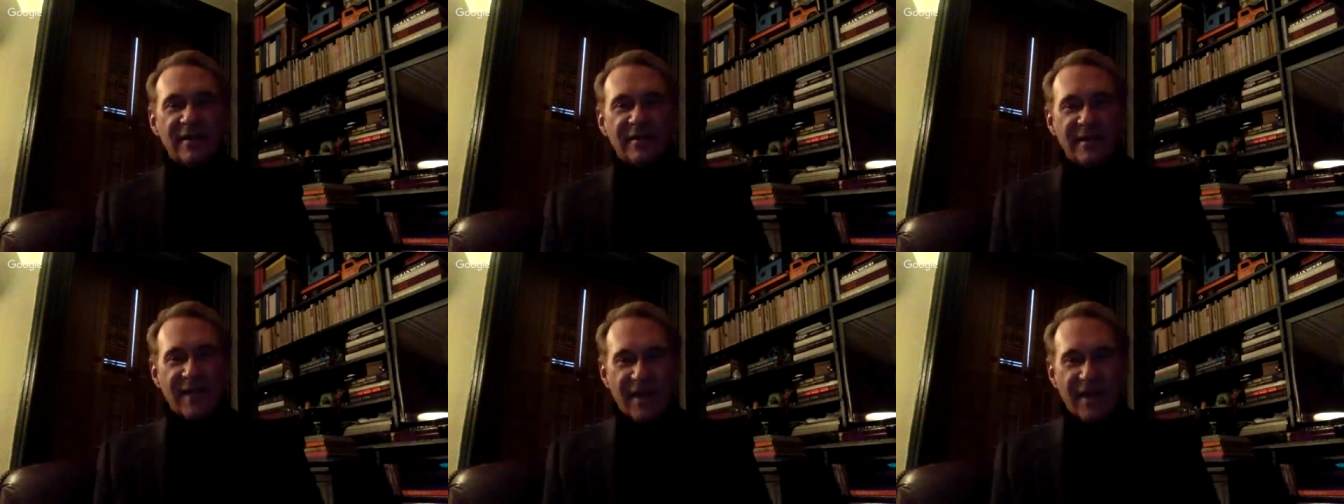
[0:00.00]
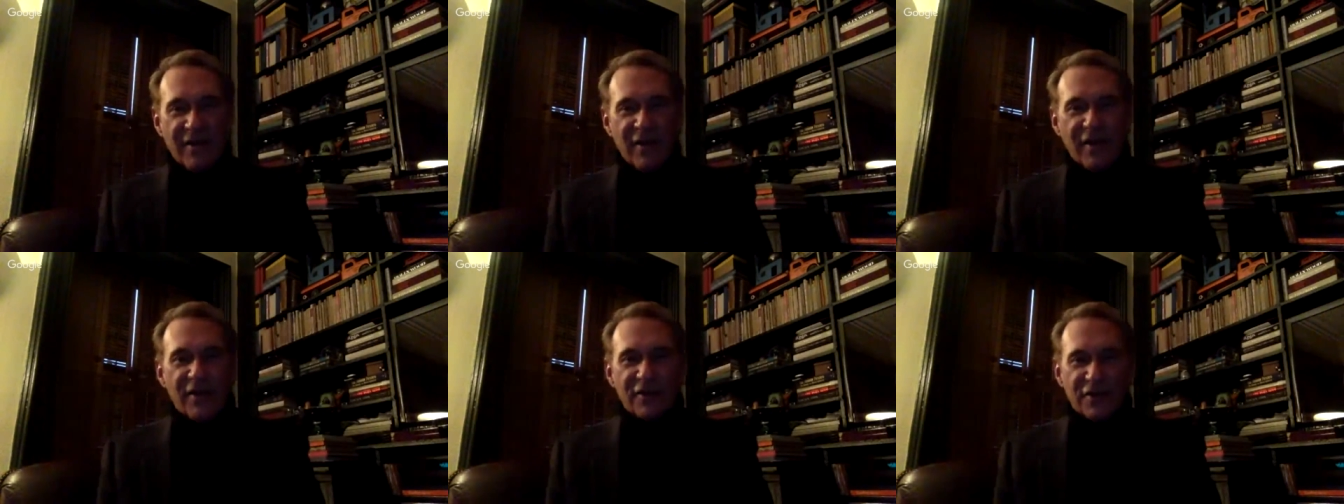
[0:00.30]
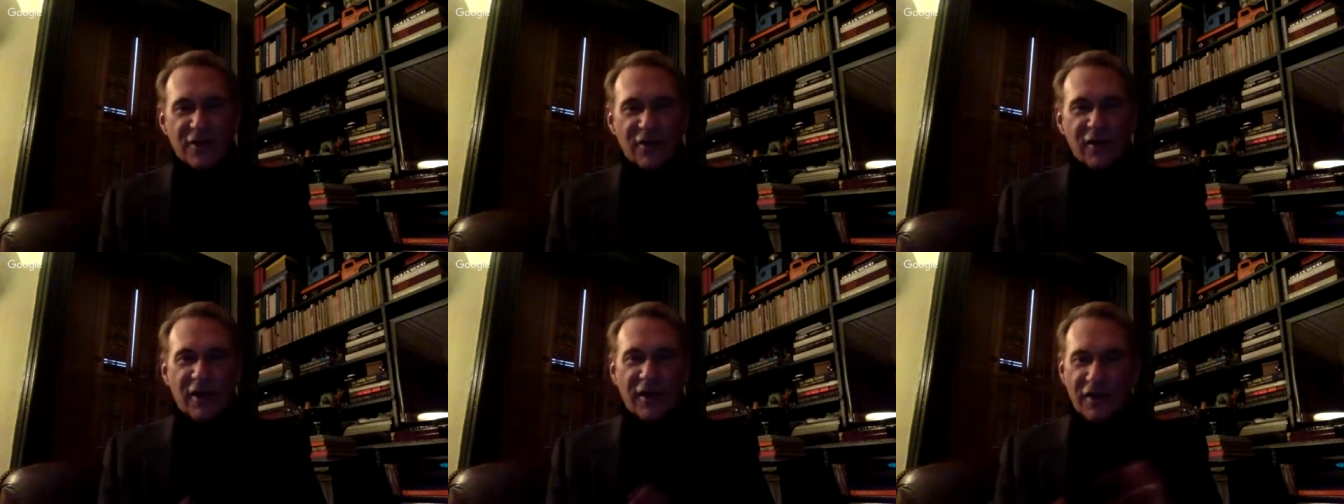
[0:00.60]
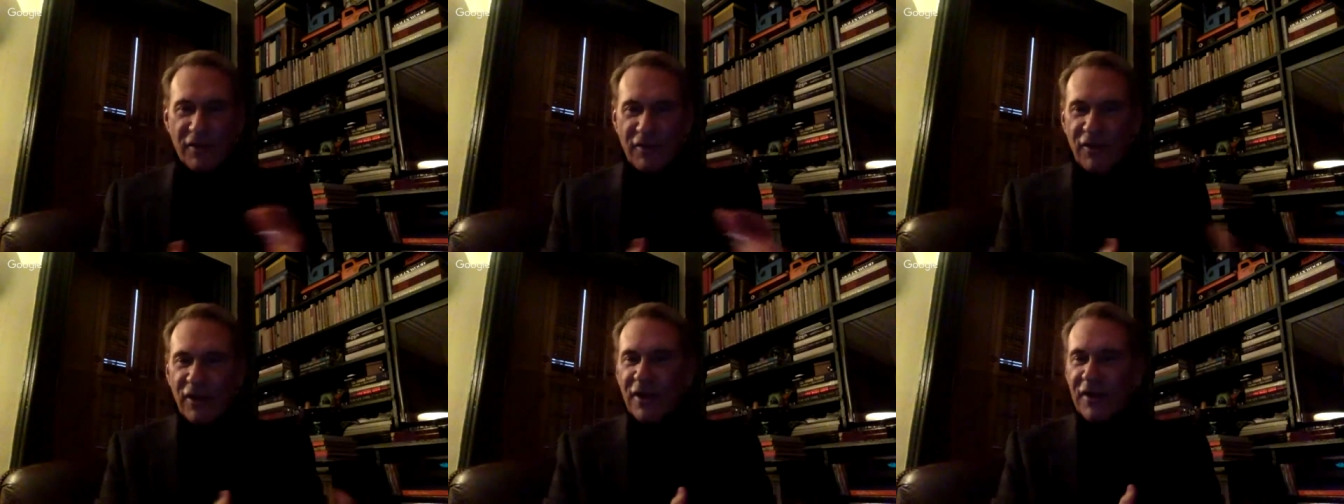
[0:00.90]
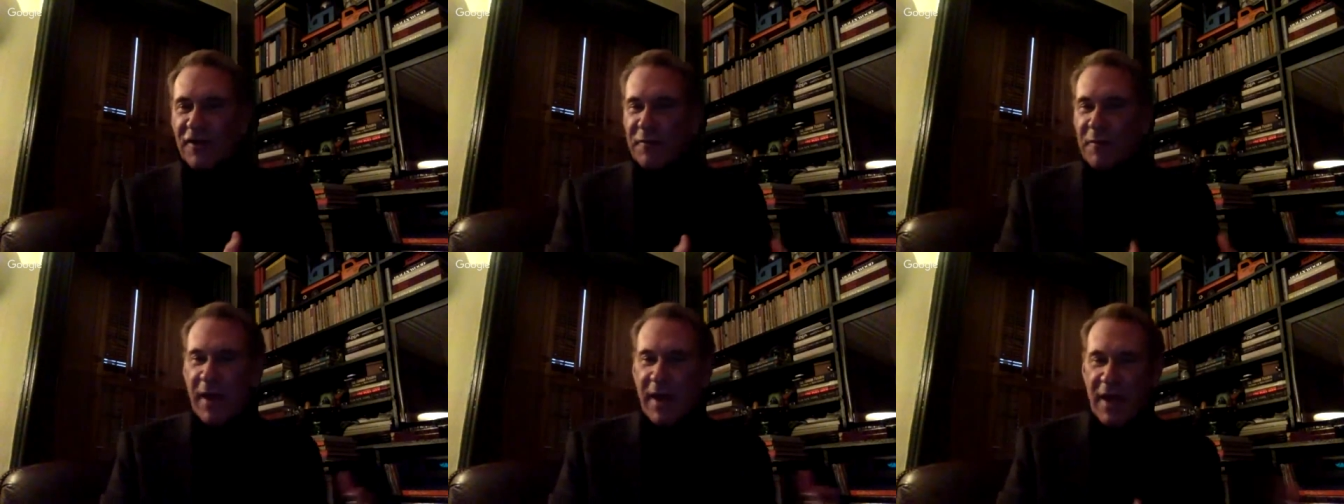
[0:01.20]
10 years earlier, the look
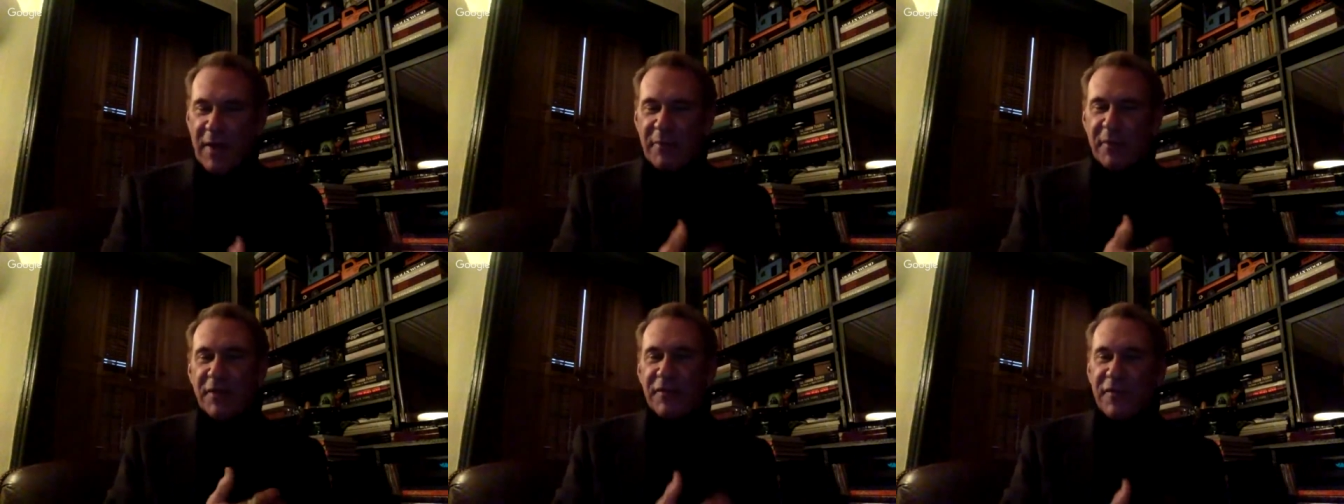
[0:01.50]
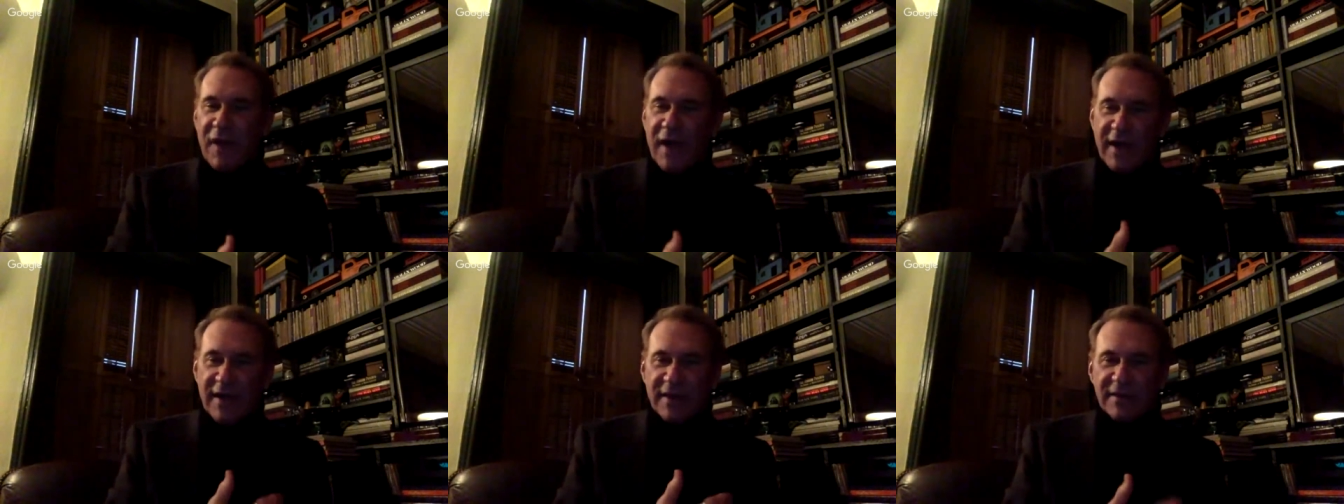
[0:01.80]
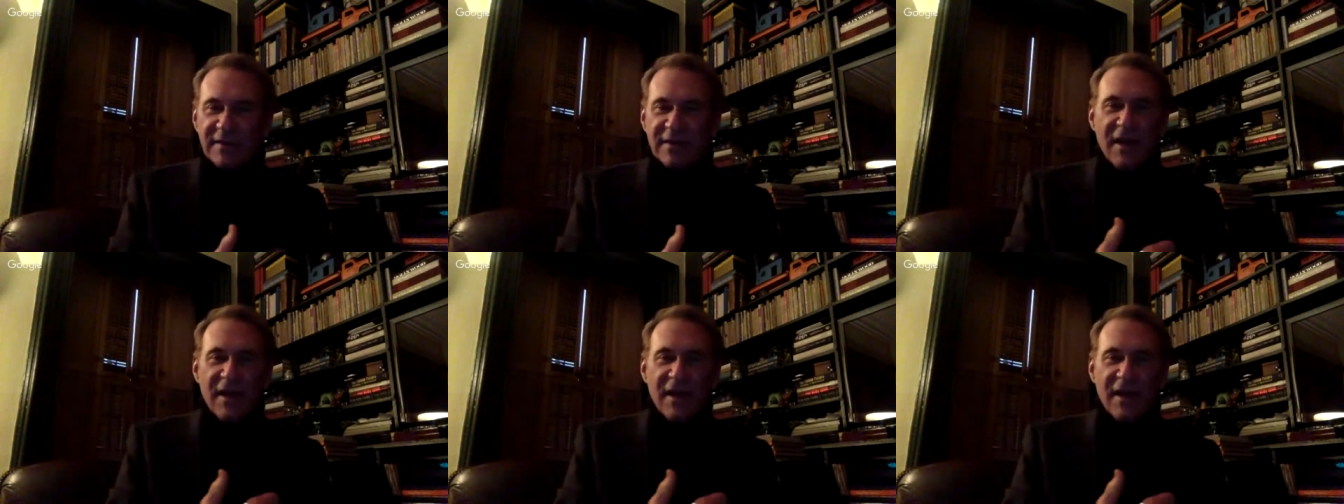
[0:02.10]
of Miami Vice,